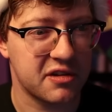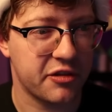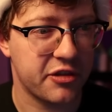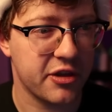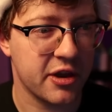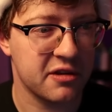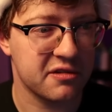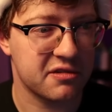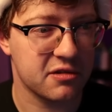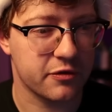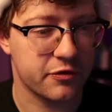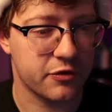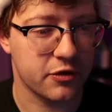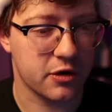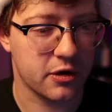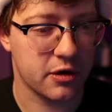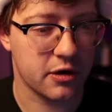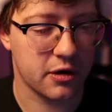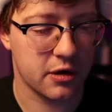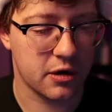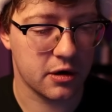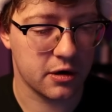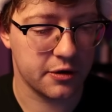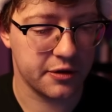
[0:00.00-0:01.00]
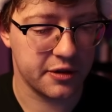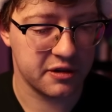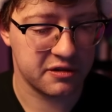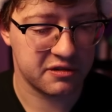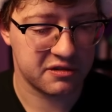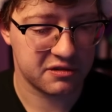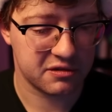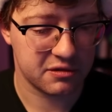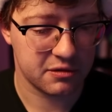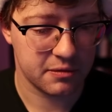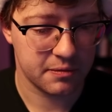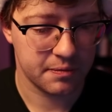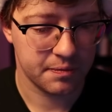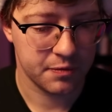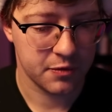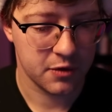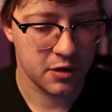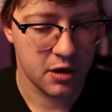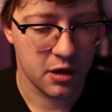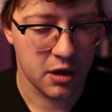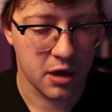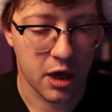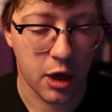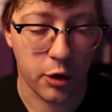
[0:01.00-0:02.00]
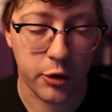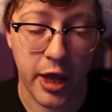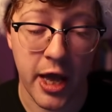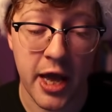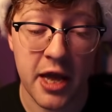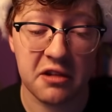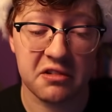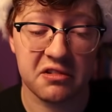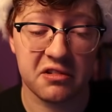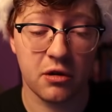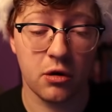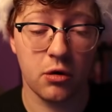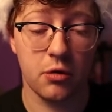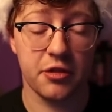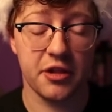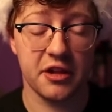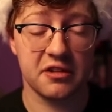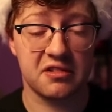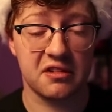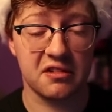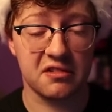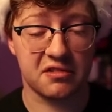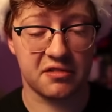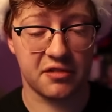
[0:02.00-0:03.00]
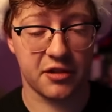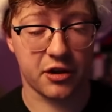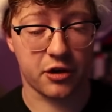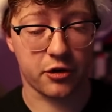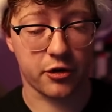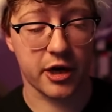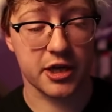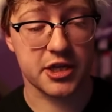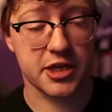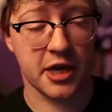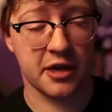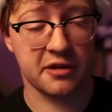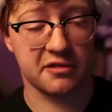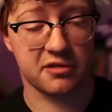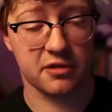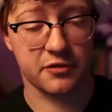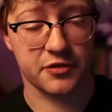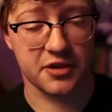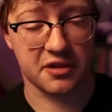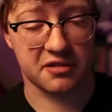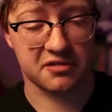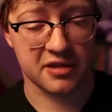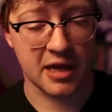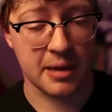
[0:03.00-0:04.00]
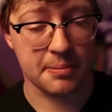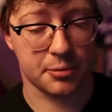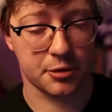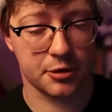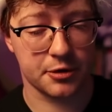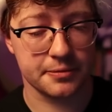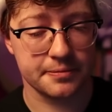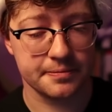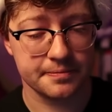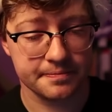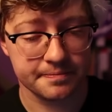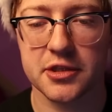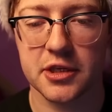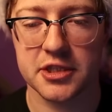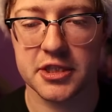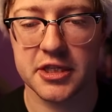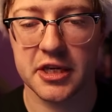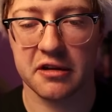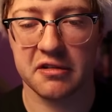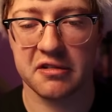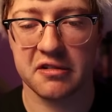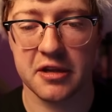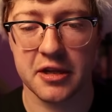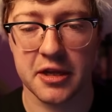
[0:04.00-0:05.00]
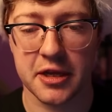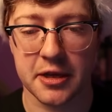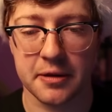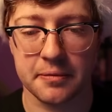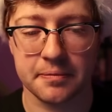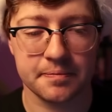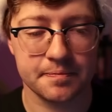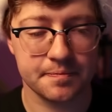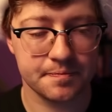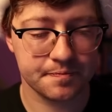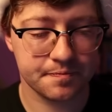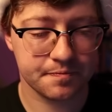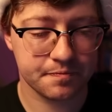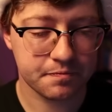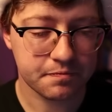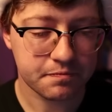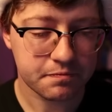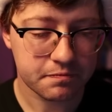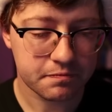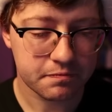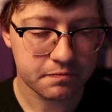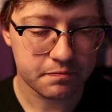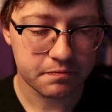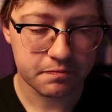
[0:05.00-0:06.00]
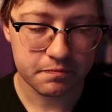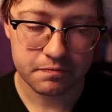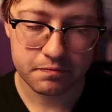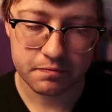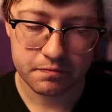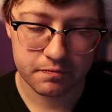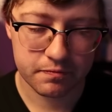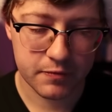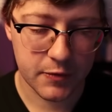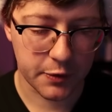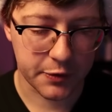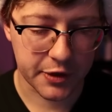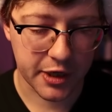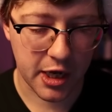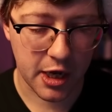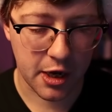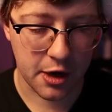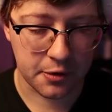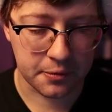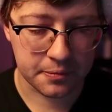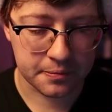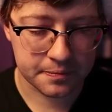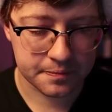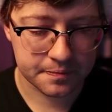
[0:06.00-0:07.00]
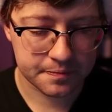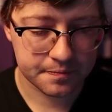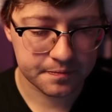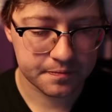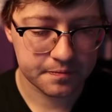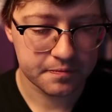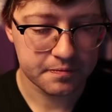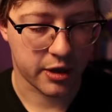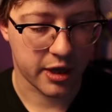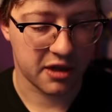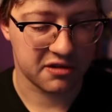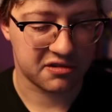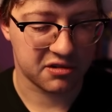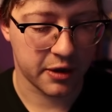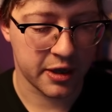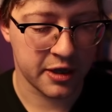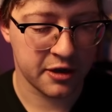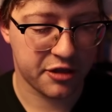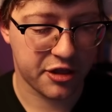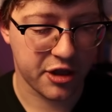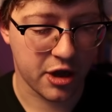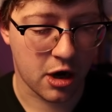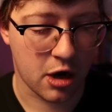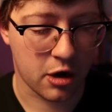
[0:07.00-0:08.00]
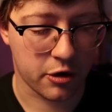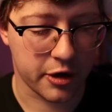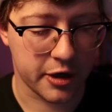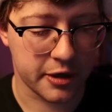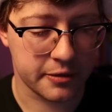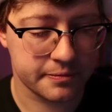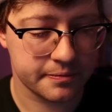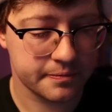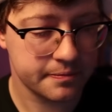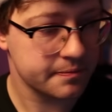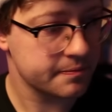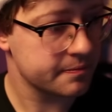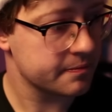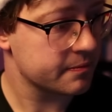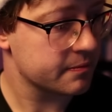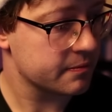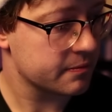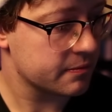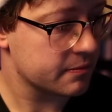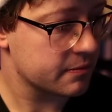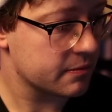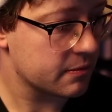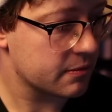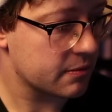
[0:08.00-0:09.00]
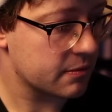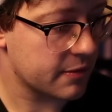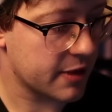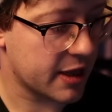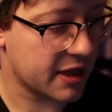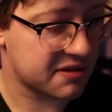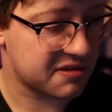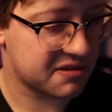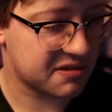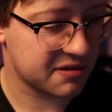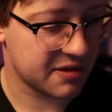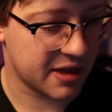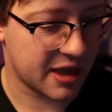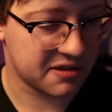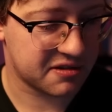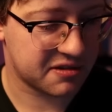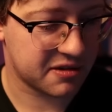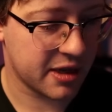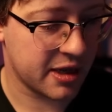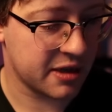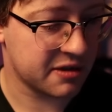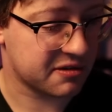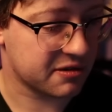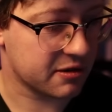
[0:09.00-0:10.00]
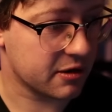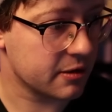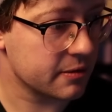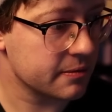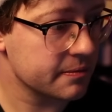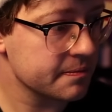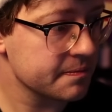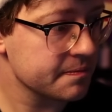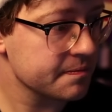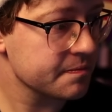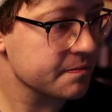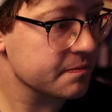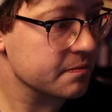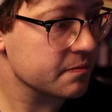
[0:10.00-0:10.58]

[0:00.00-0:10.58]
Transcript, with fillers: Is that the answer for this? Okay, so this is the correct answer for the sample. Day2.txt, here we go. Okay, so in theory, that's that's the answer.